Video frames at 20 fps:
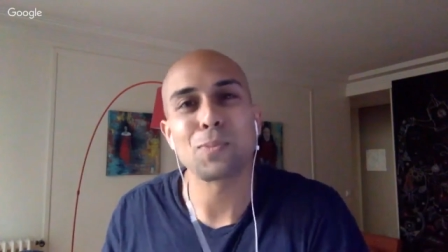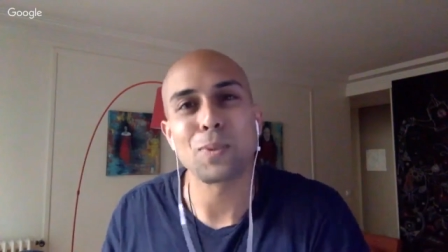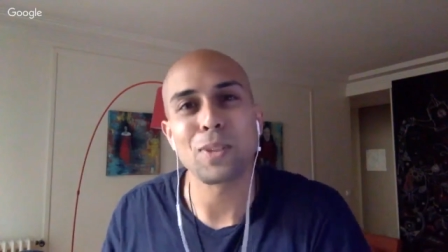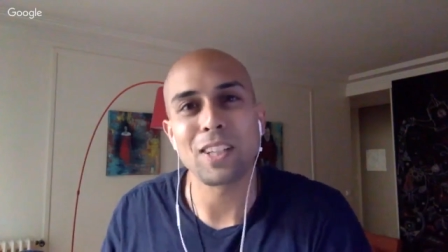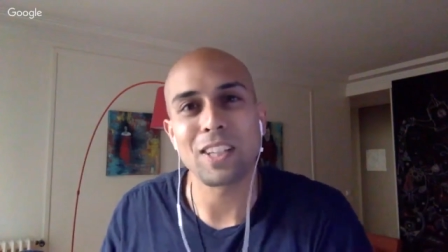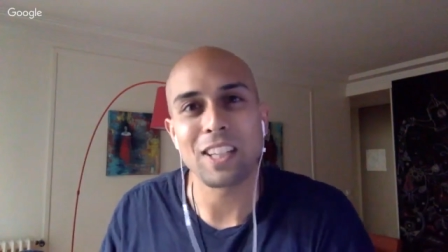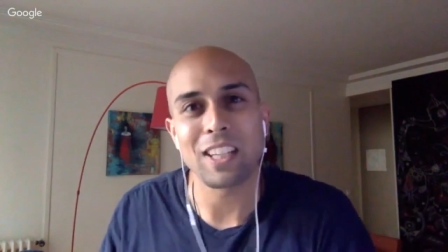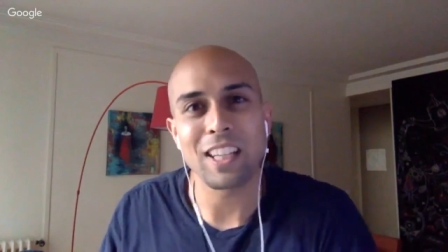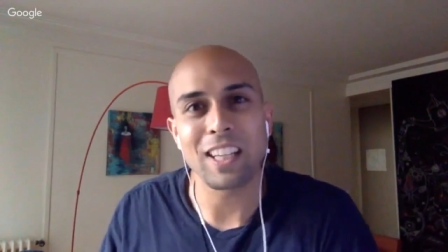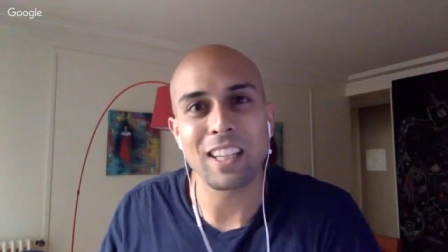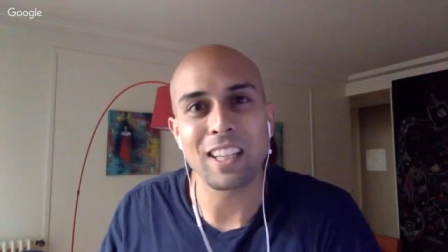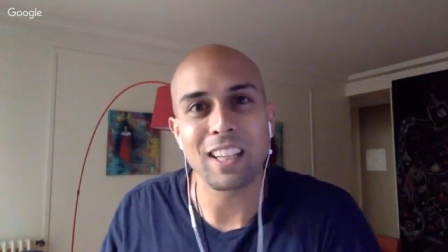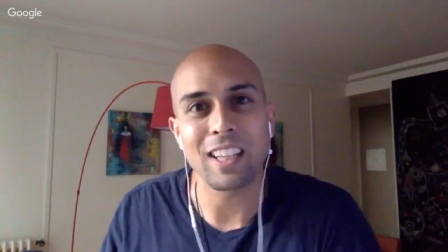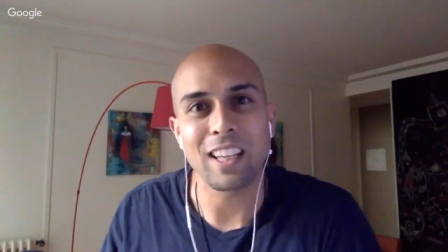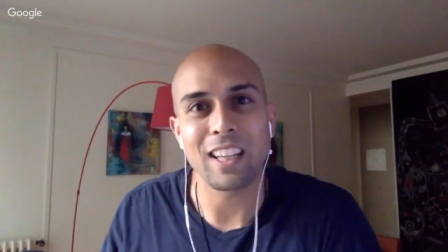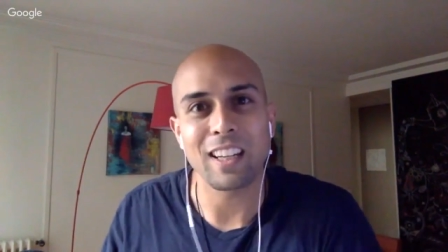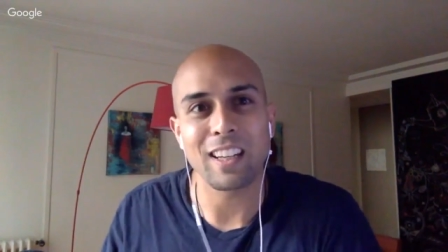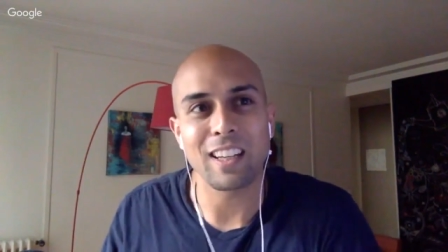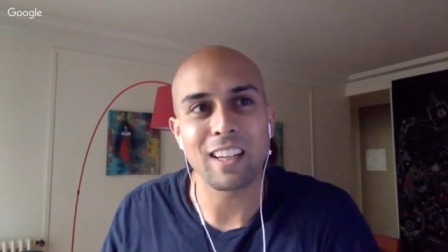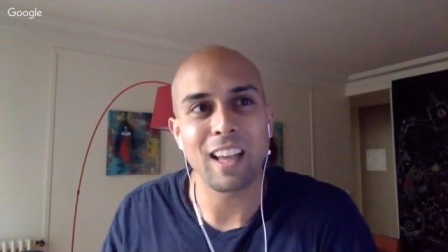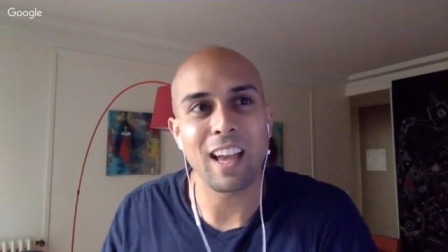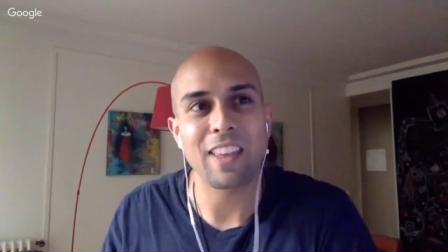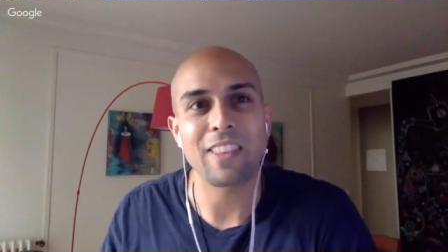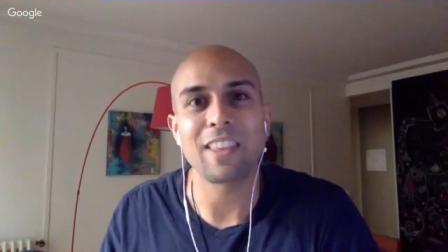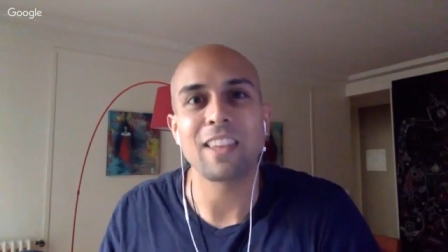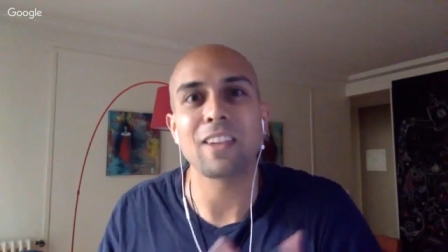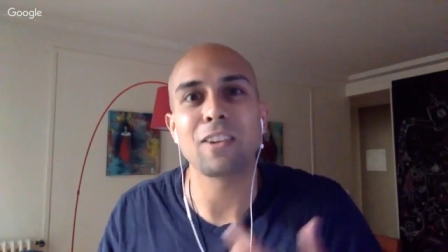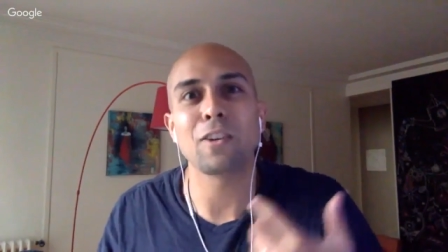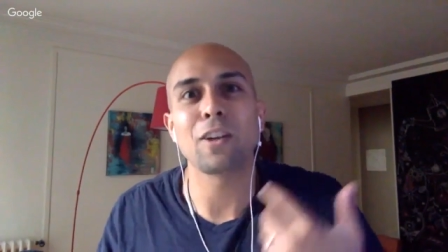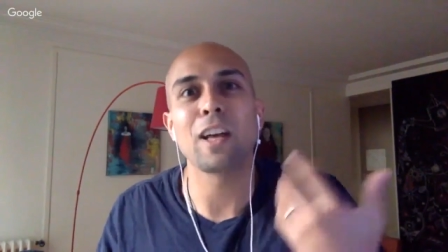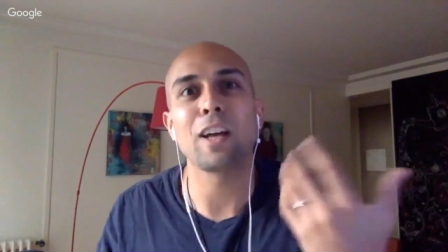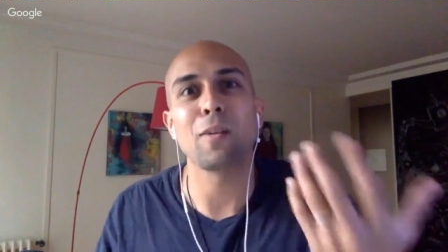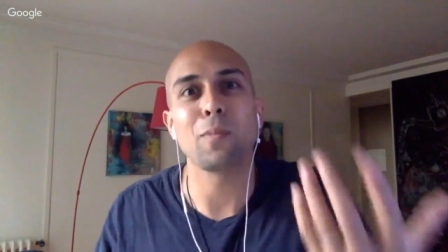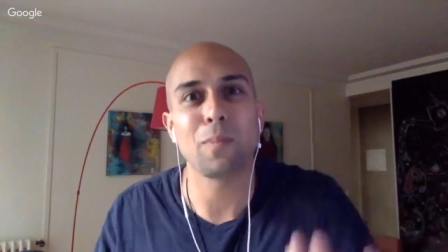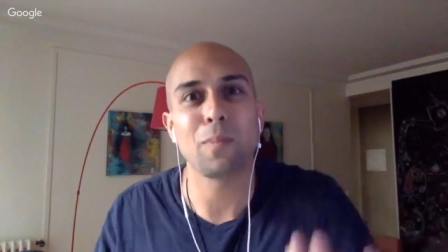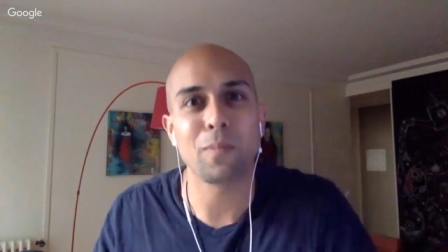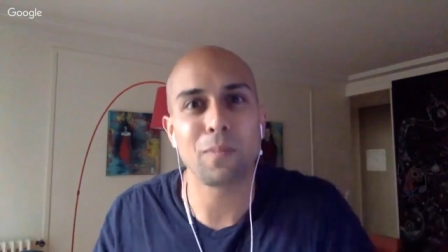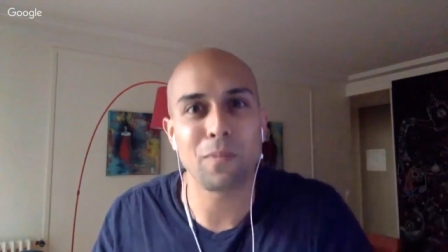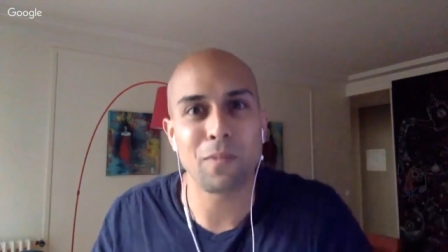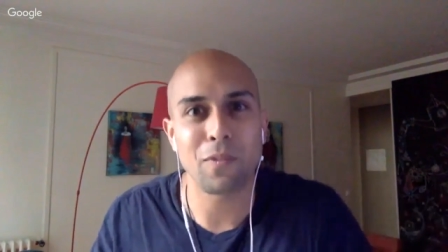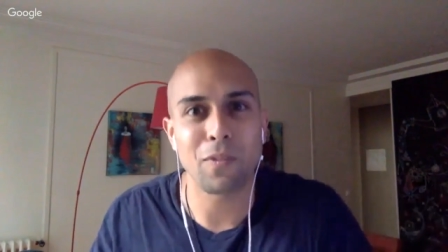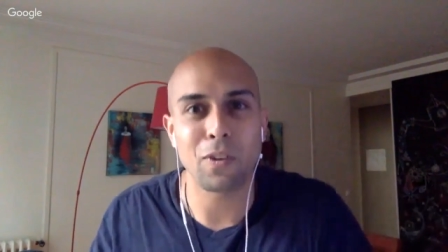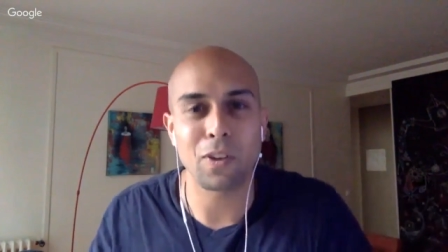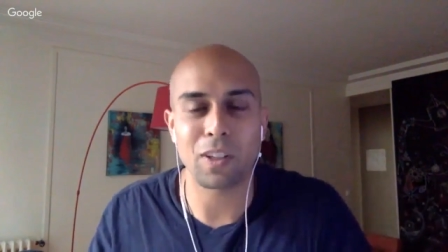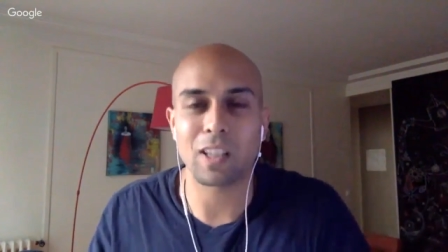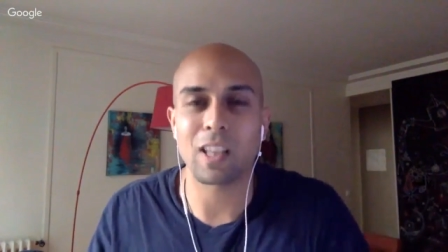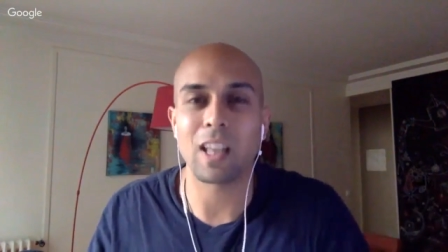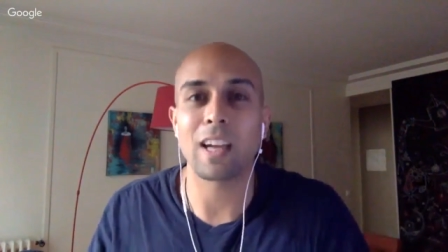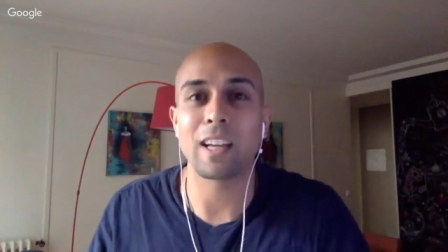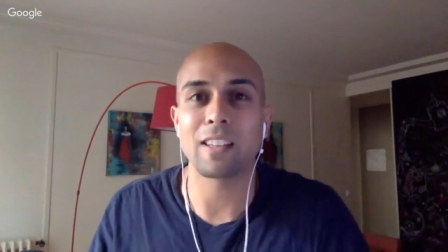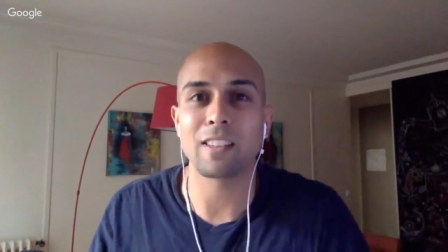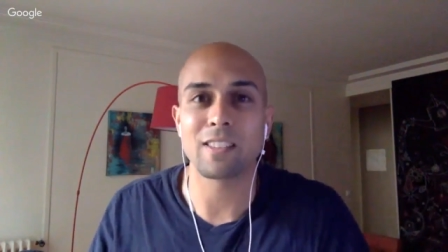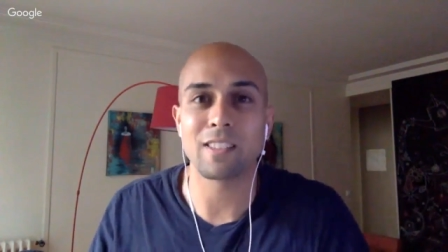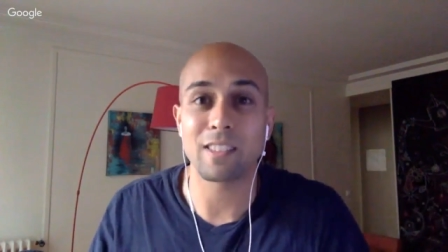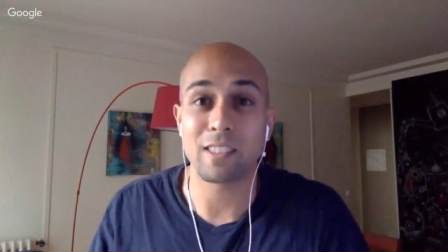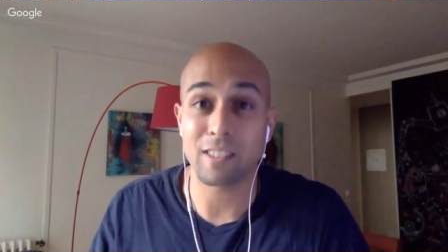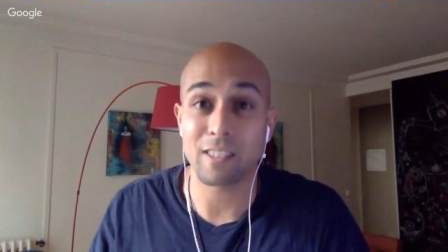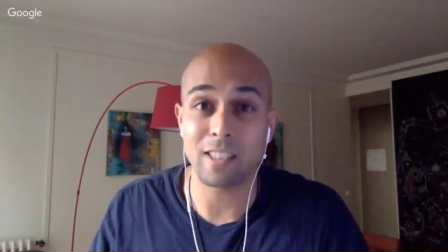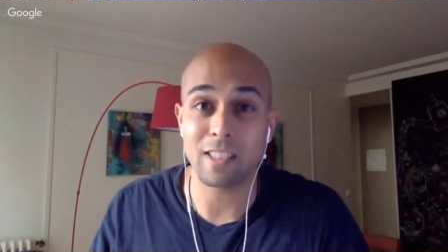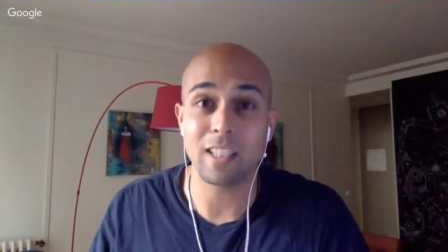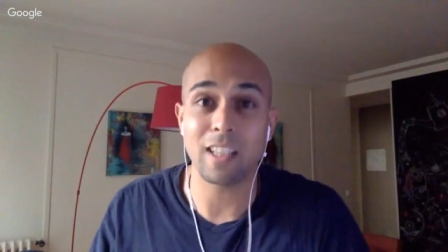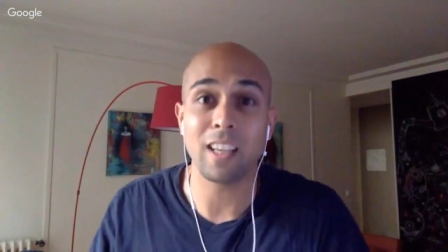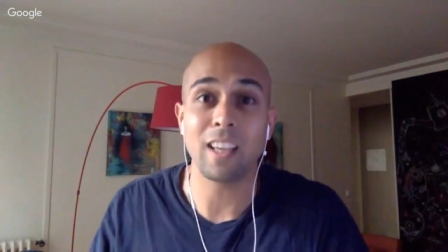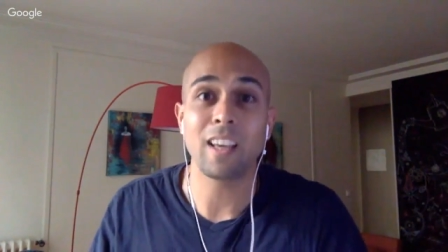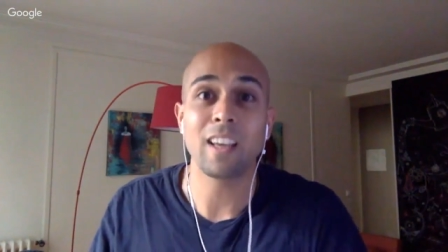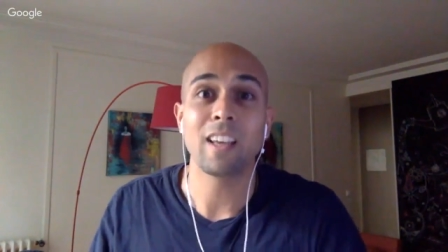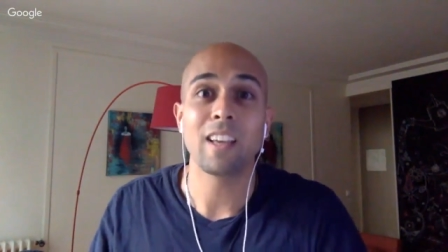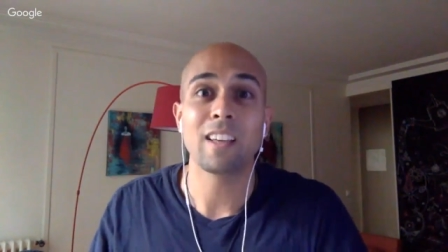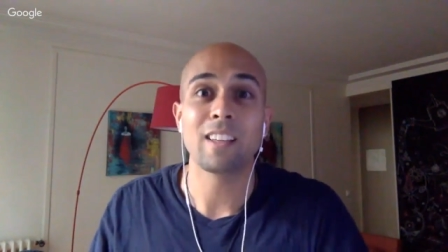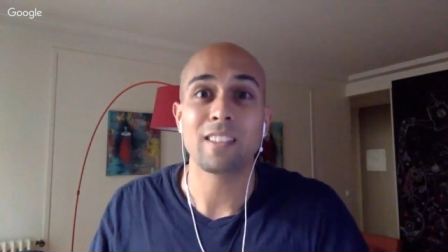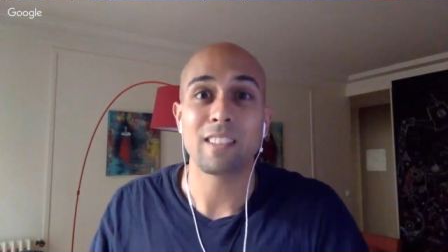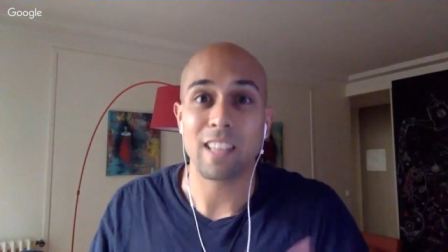I think is pretty neat, and I think it'll help for clients to see